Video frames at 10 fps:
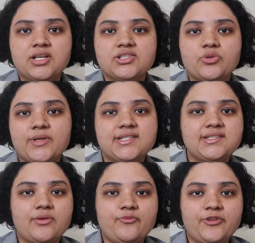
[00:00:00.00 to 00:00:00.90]
So, when
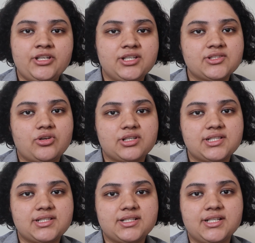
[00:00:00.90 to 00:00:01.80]
someone is
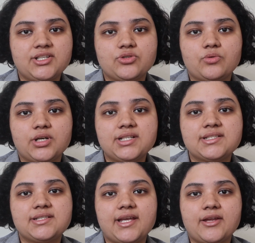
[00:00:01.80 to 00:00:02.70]
constantly
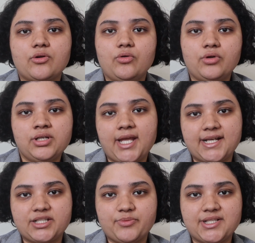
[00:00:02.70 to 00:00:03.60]
towards their own
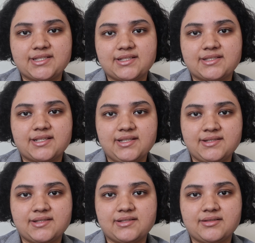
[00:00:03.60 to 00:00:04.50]
academic
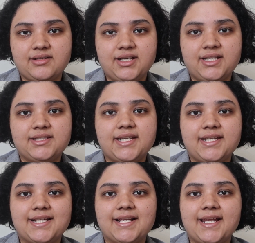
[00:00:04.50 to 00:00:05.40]
success, they
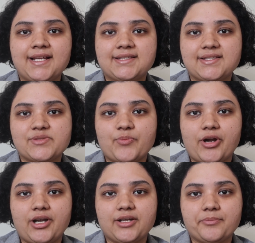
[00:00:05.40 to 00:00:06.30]
neglect this
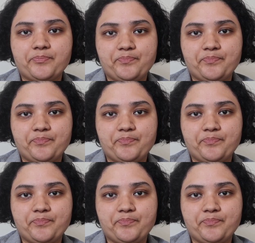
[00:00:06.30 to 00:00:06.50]
part.